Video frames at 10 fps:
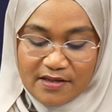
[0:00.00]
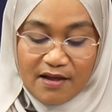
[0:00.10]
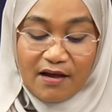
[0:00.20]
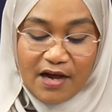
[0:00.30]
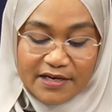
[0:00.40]

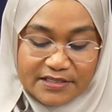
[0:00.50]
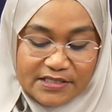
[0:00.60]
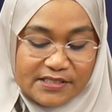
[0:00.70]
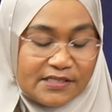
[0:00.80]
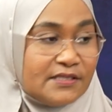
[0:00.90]
heart
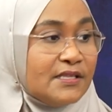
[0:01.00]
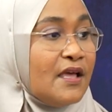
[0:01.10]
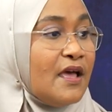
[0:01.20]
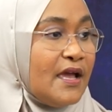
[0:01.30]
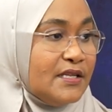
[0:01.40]
disease,
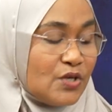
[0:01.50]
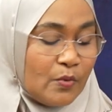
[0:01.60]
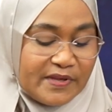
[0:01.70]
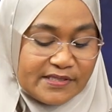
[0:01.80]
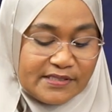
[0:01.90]
and
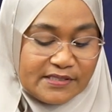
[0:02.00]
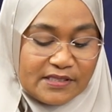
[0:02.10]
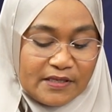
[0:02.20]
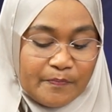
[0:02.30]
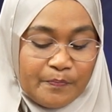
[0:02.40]
obesity.